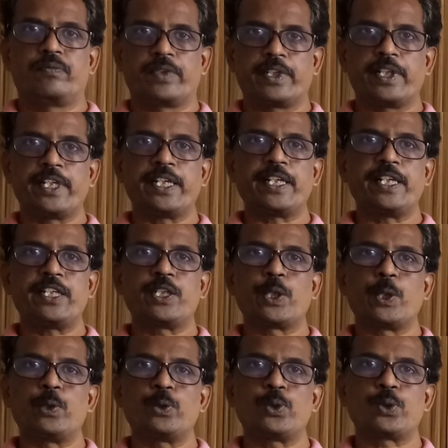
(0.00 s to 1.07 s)
E is
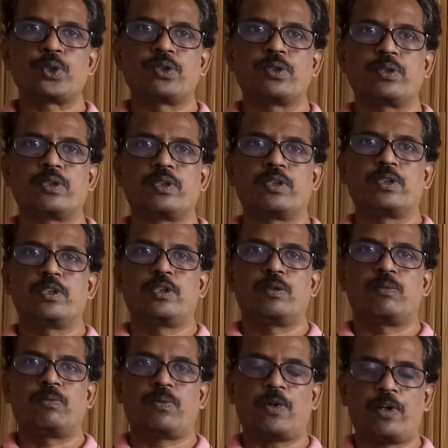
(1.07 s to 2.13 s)
used
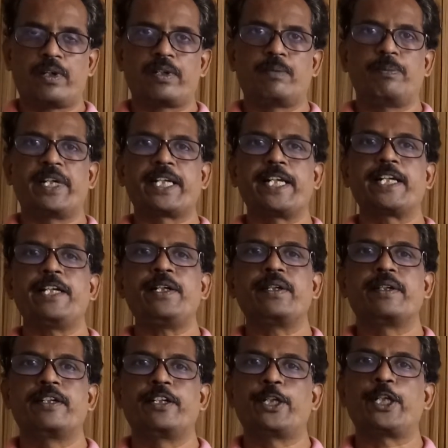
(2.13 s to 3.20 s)
for making it
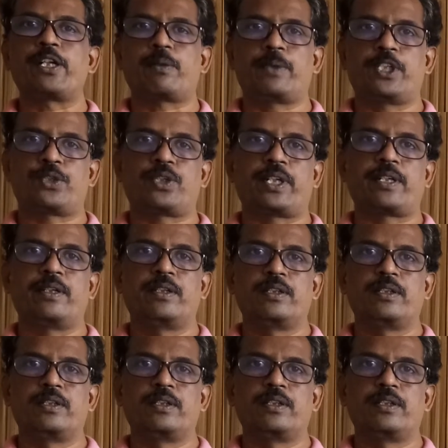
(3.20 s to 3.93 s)
deterministic.